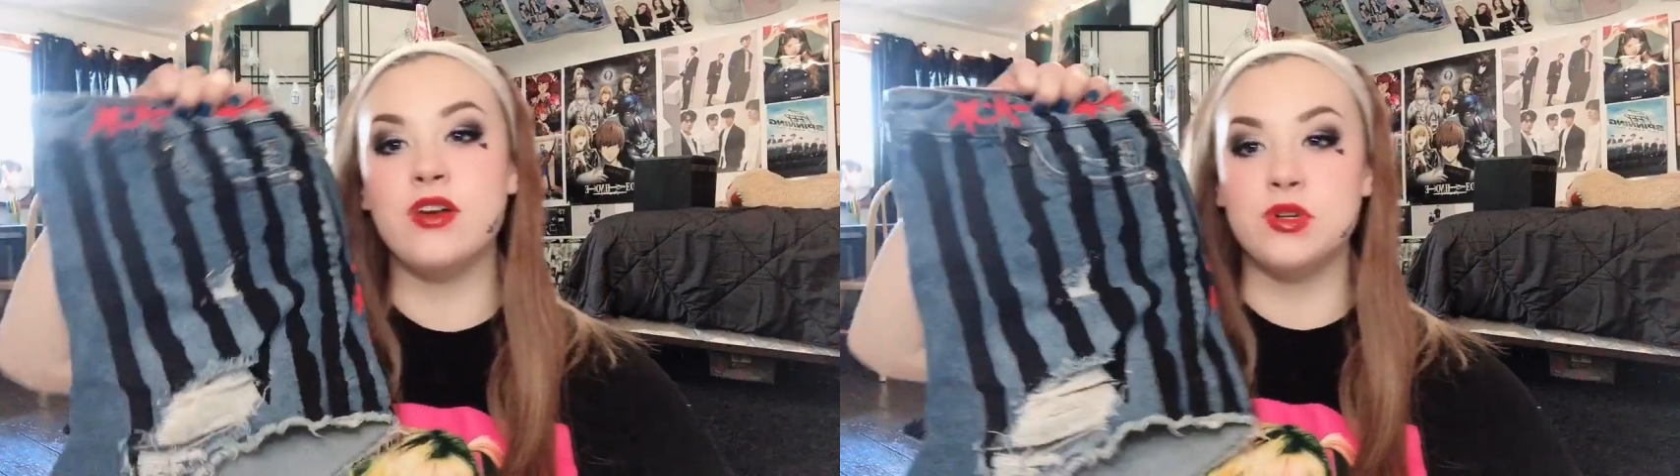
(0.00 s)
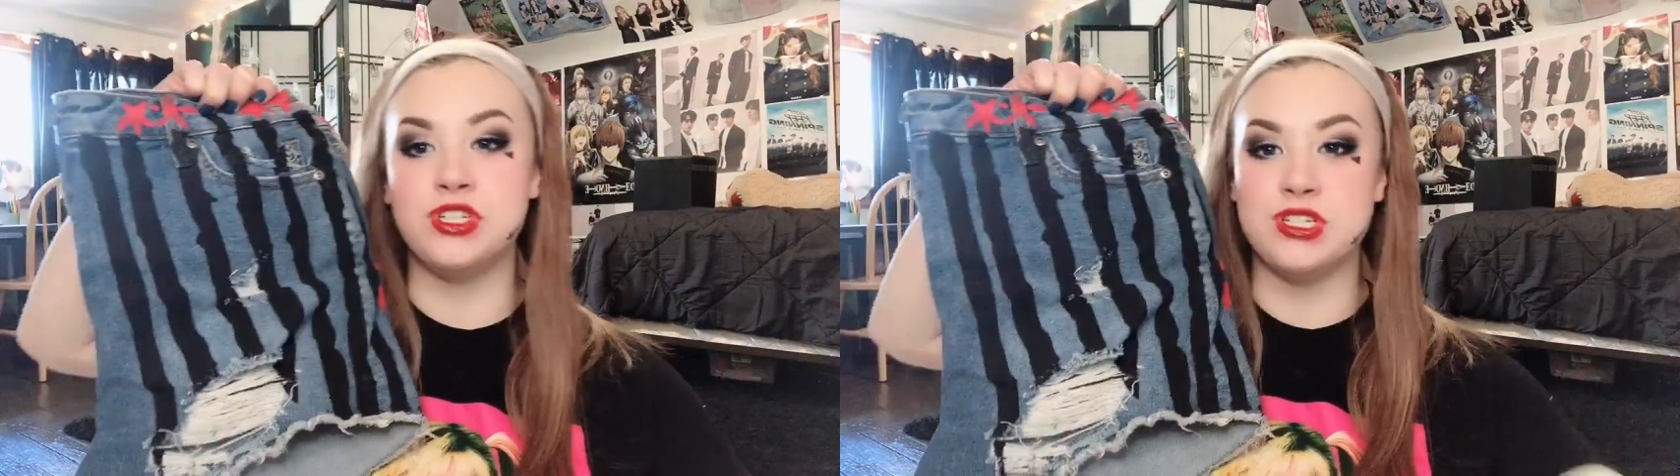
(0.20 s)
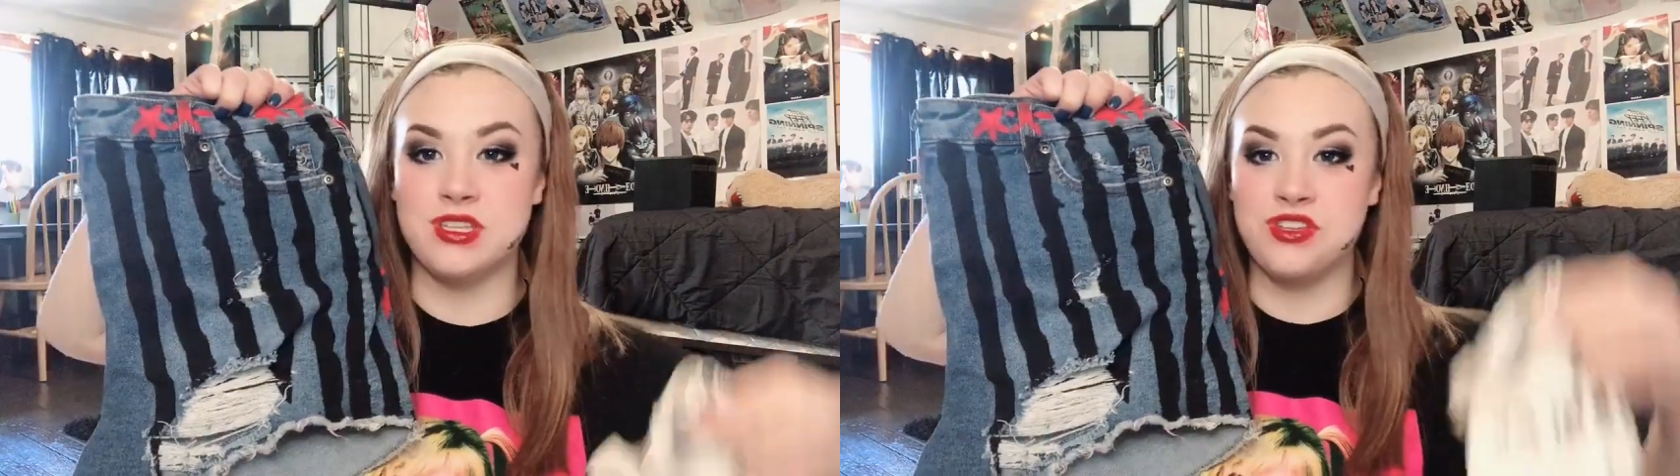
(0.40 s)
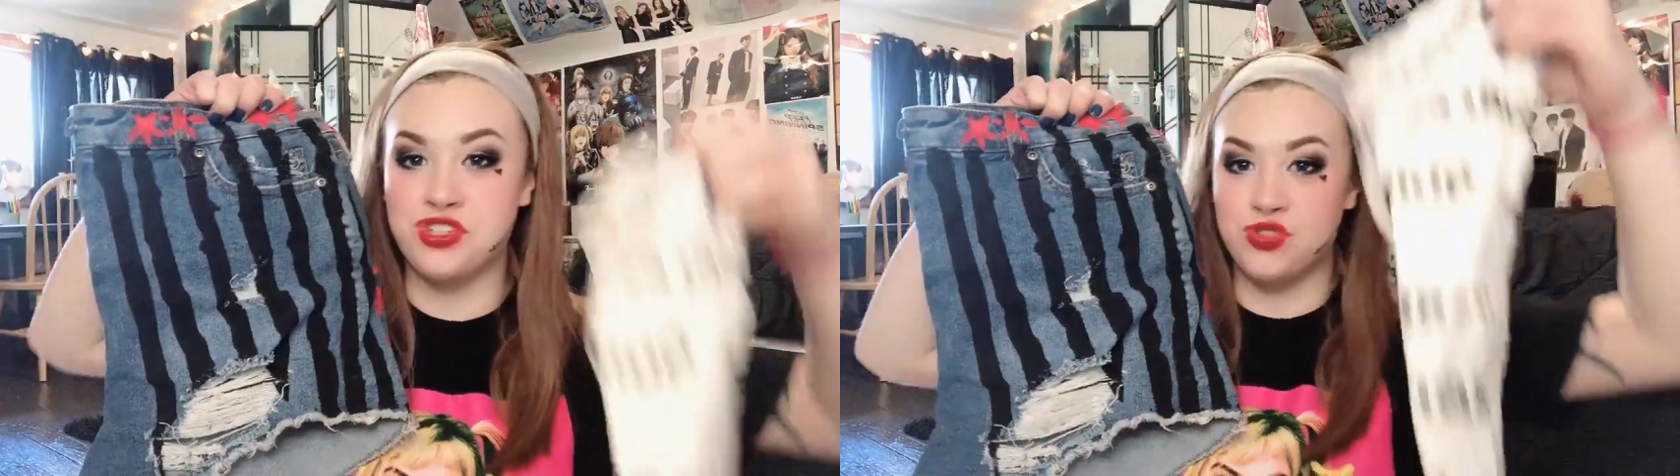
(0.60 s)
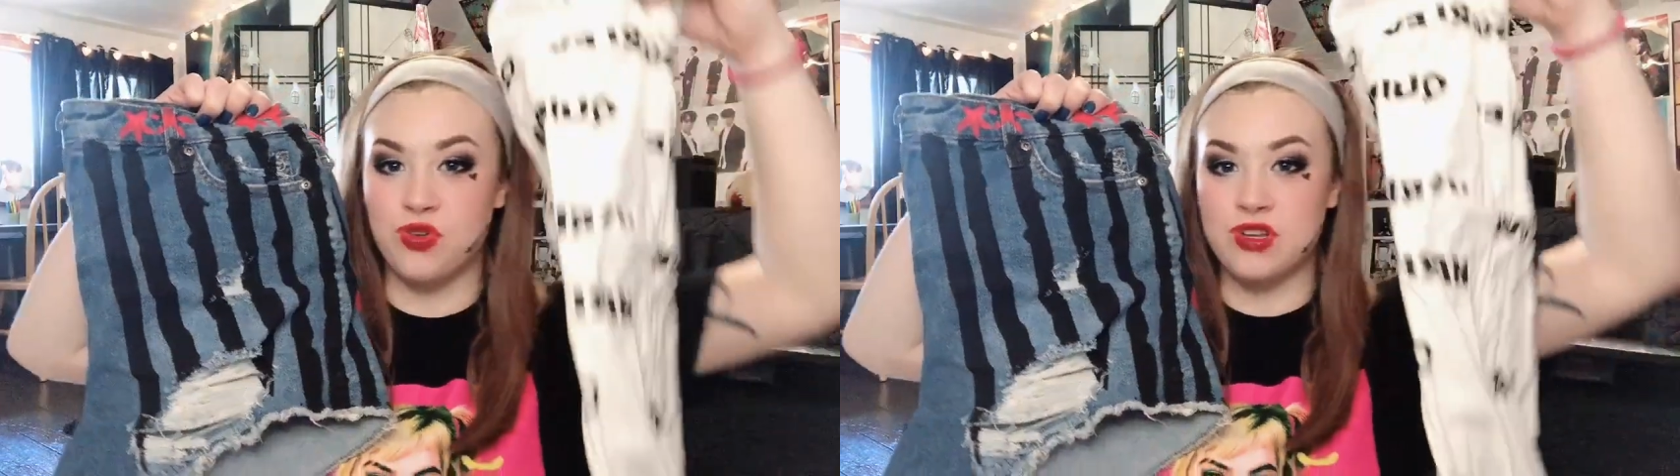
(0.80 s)
which is these
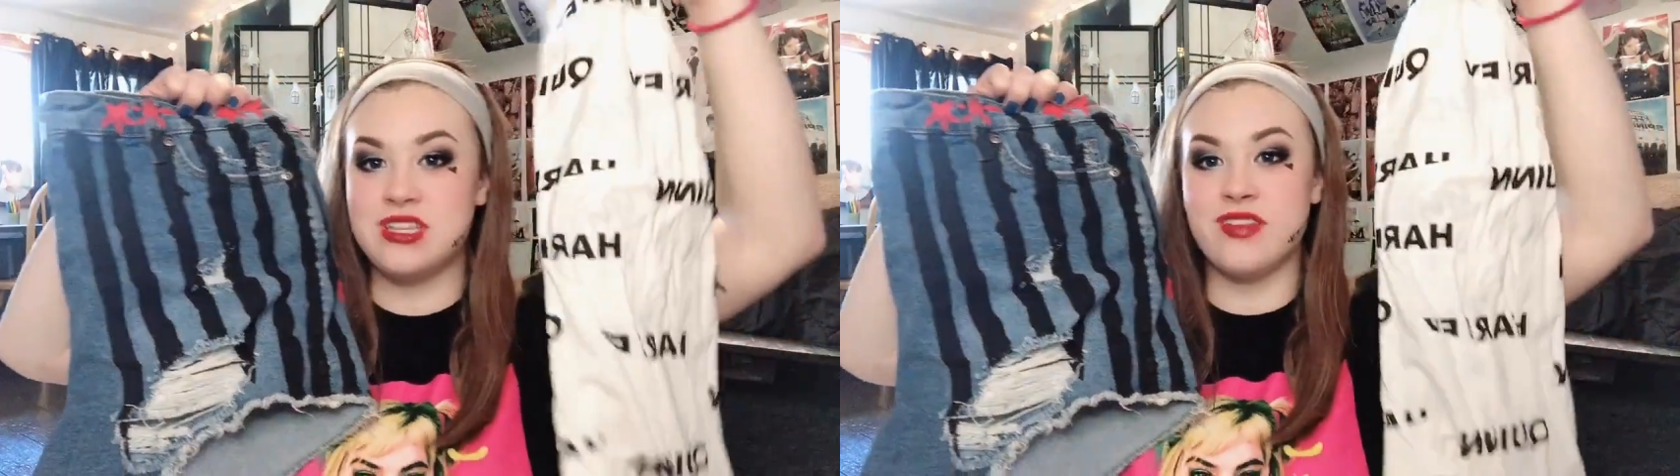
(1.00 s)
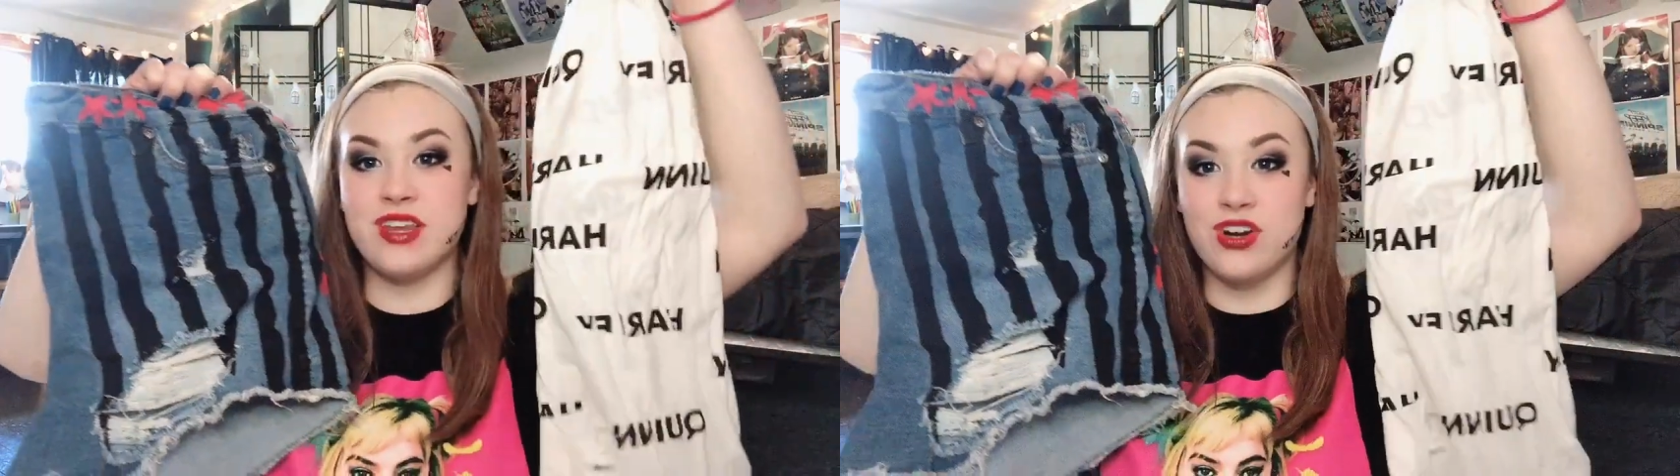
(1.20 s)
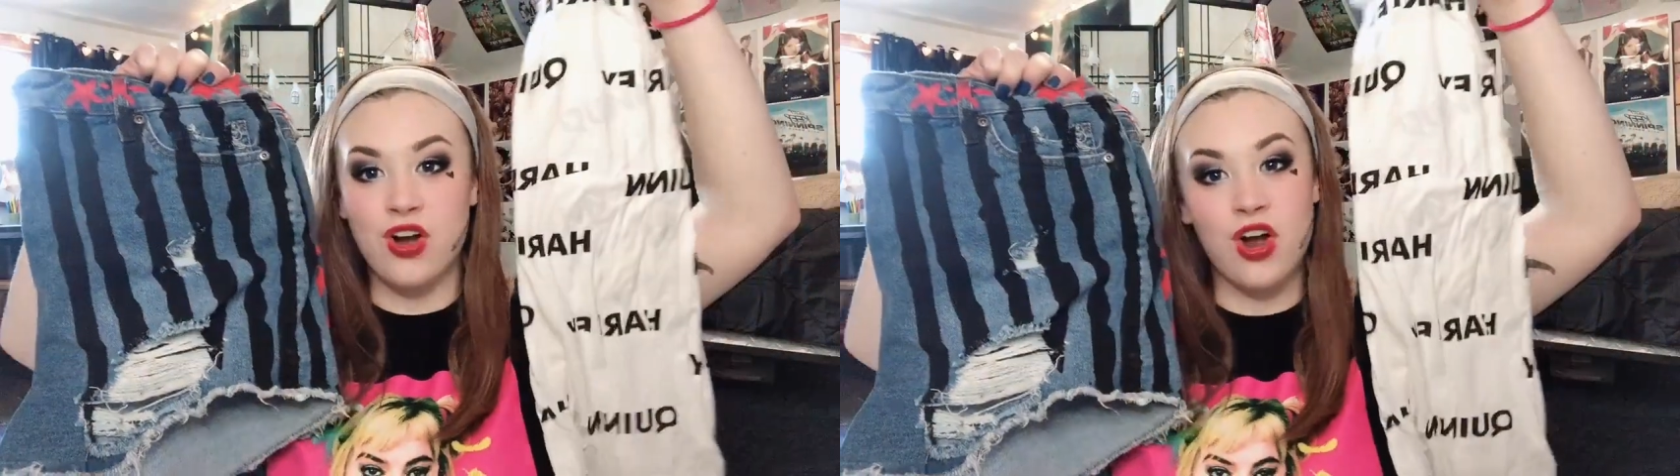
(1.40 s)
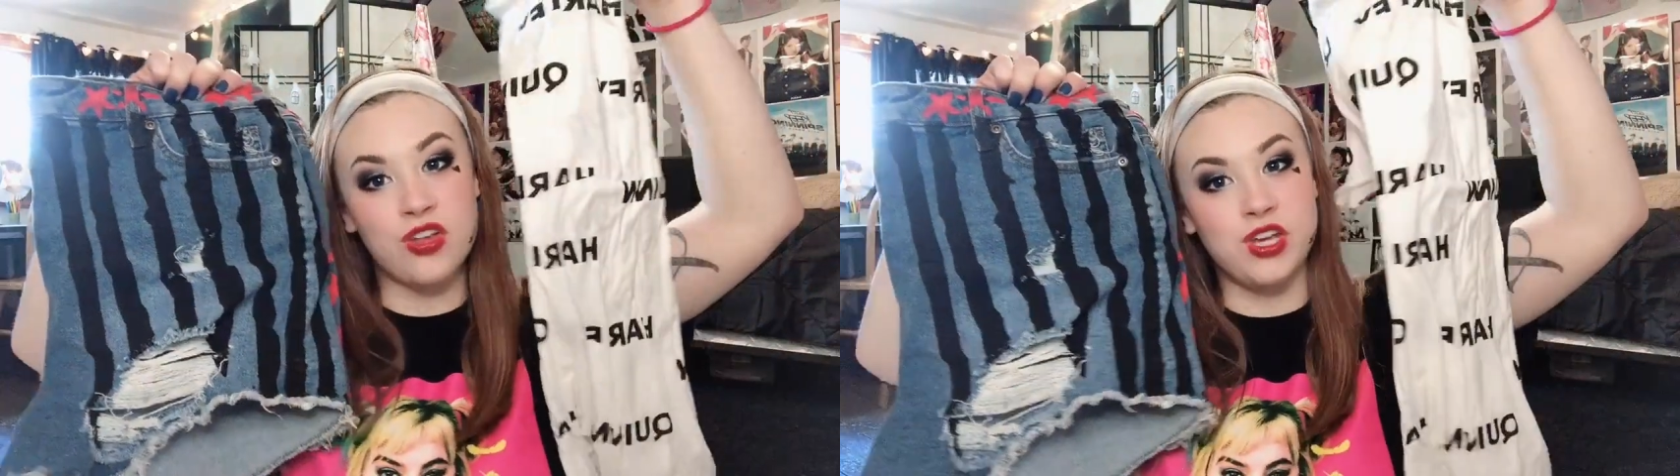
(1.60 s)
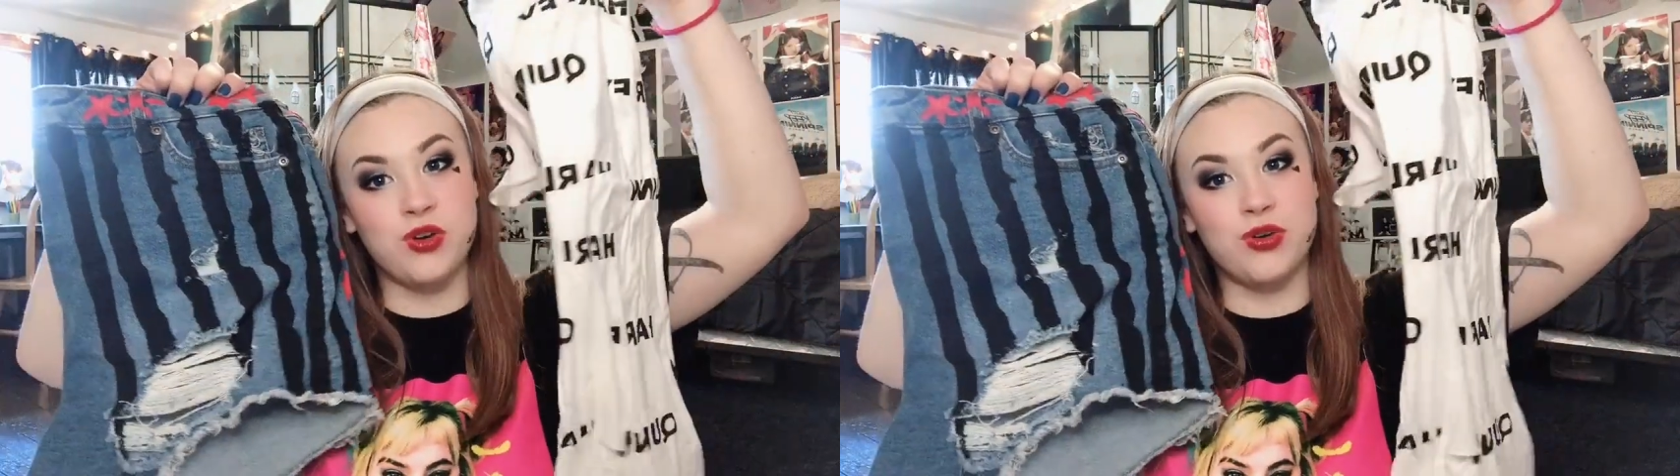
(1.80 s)
shorts, and then her
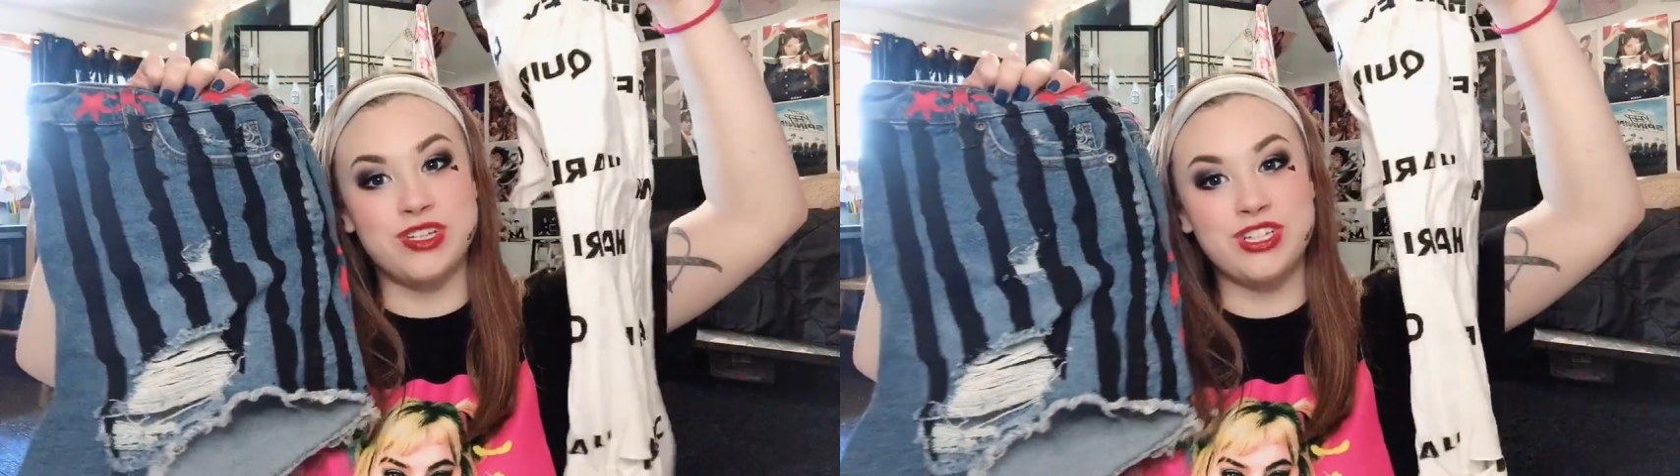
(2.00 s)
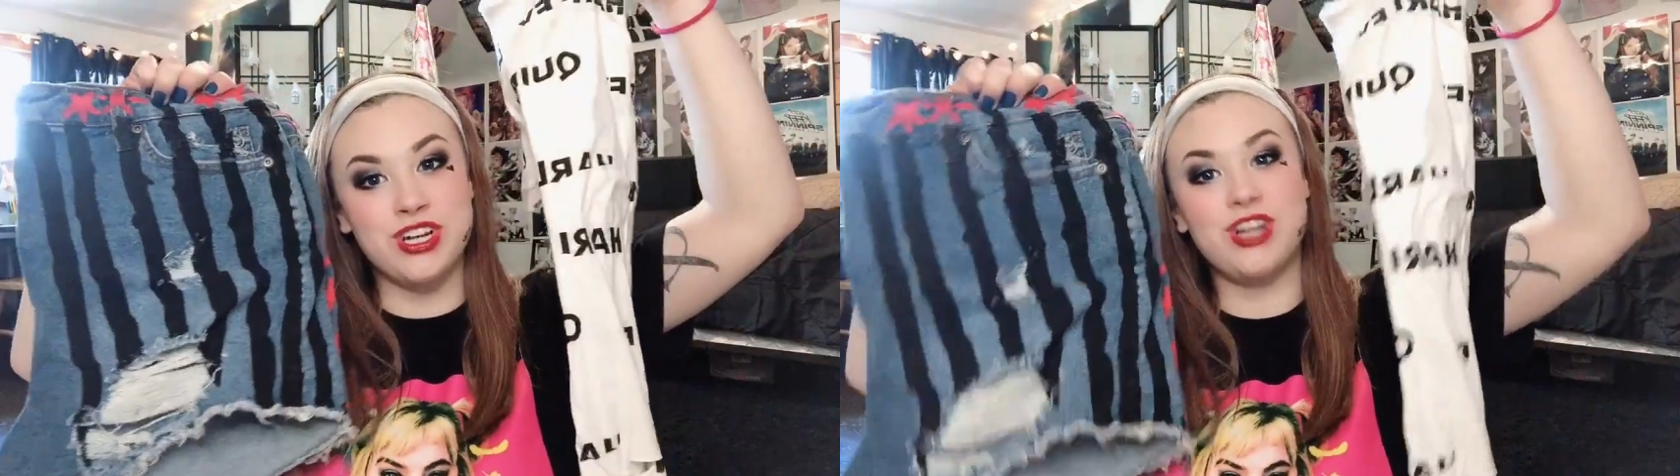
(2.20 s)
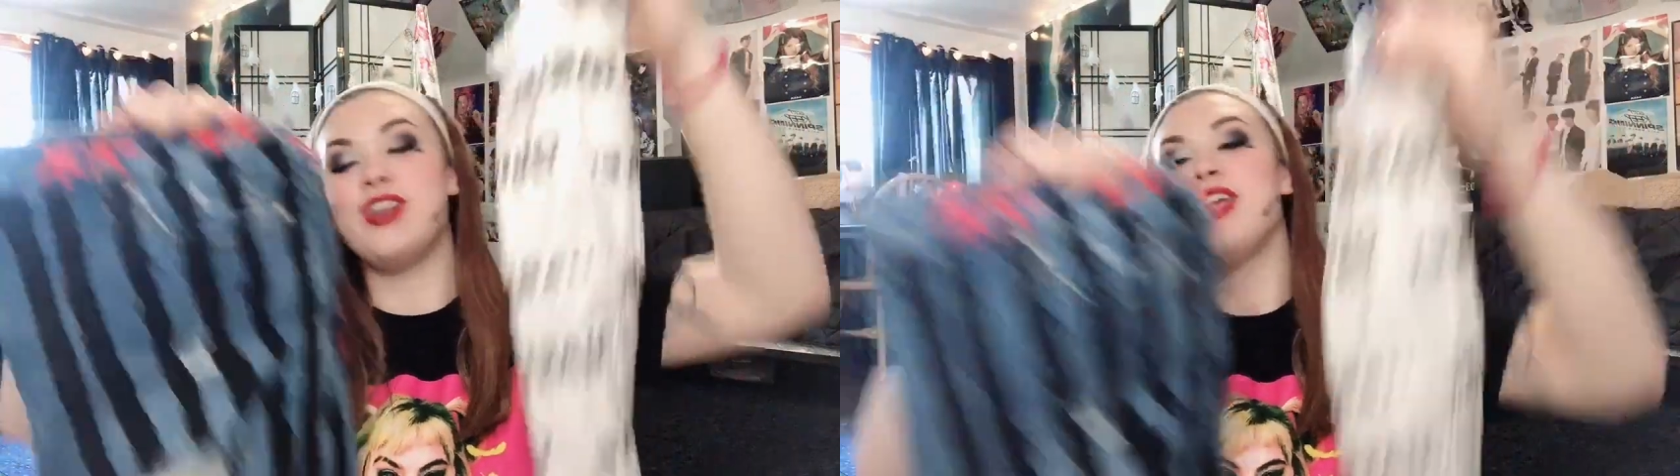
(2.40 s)
Harley Quinn shirt.